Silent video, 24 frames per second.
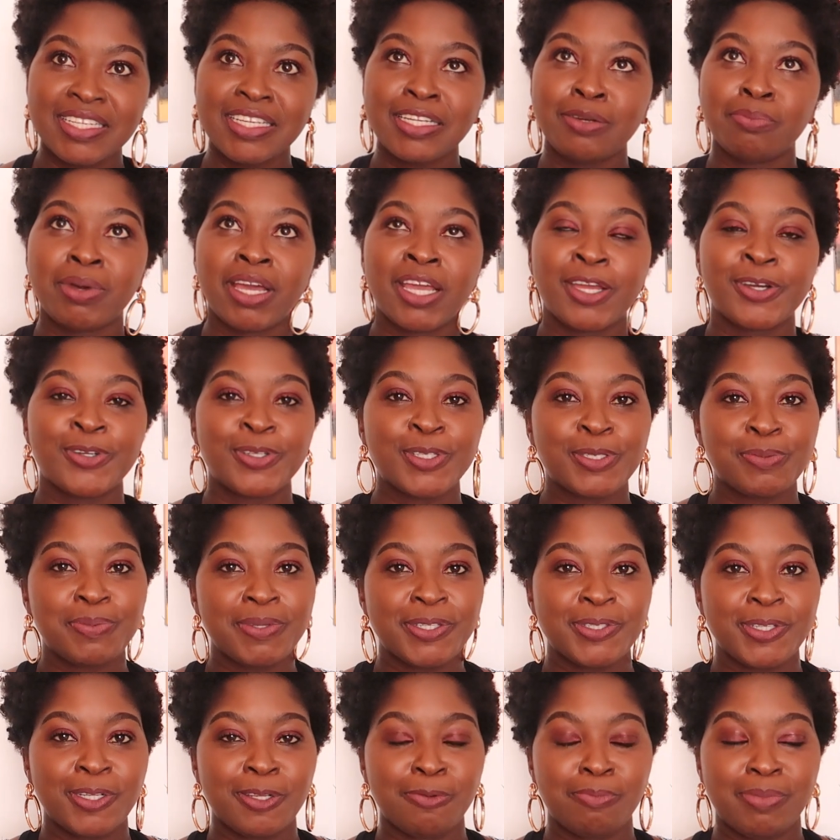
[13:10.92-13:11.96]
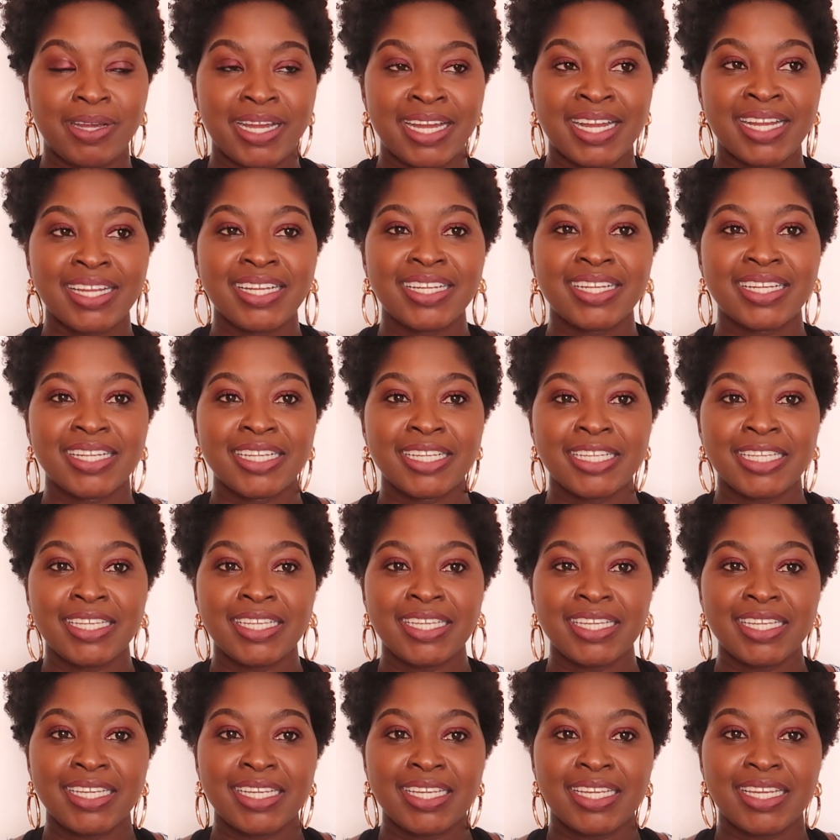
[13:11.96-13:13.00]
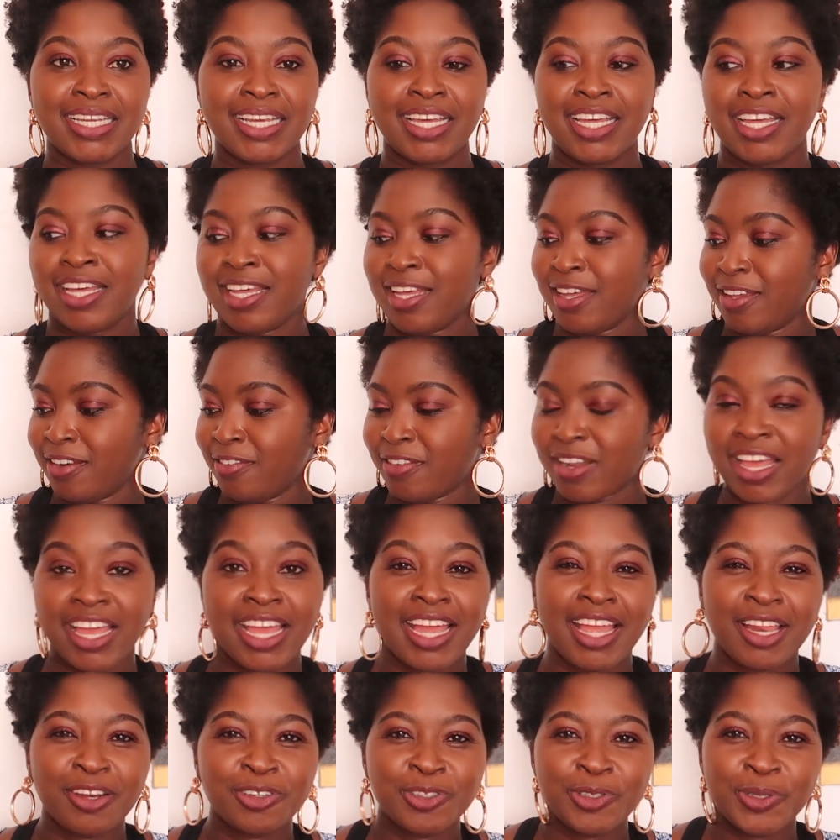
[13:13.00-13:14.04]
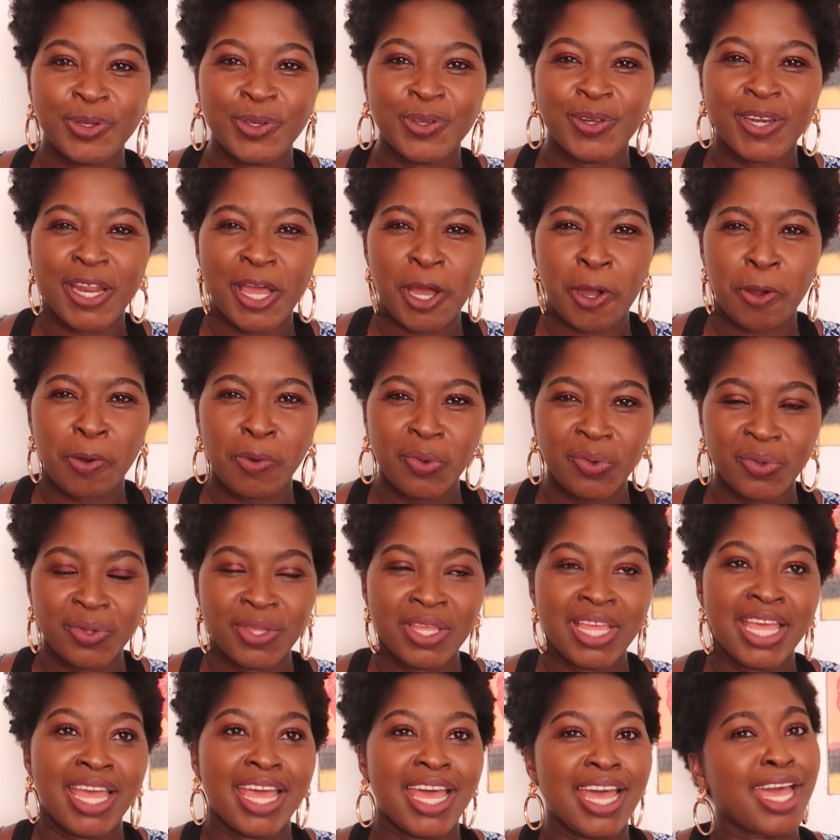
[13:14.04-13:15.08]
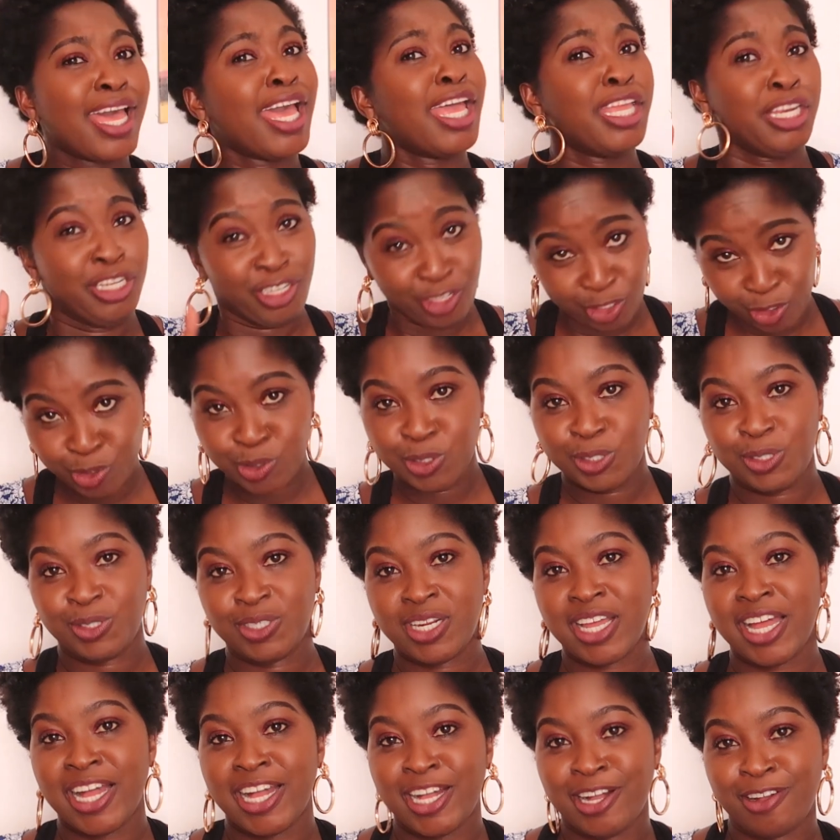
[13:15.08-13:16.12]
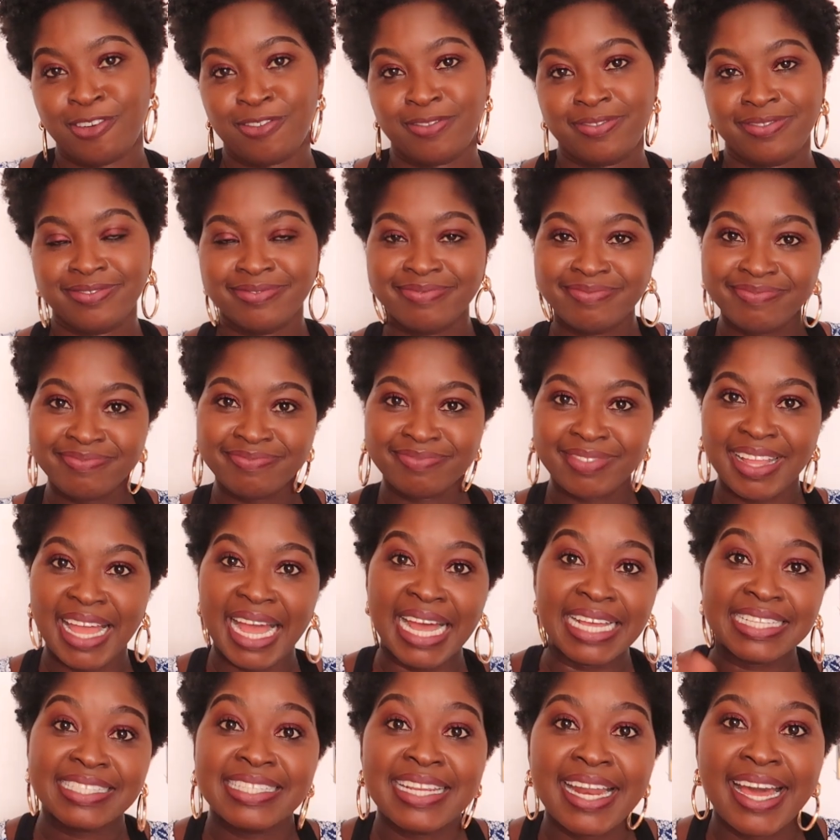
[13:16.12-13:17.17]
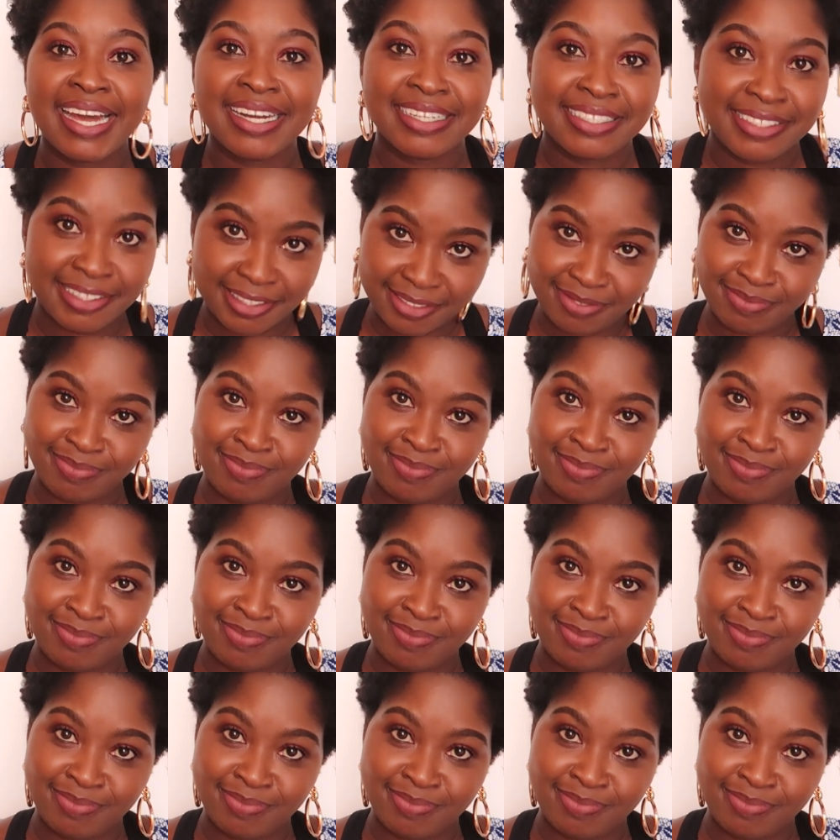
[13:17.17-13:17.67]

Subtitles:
in my hospital bag, and I can show you now, and you should have, are snacks.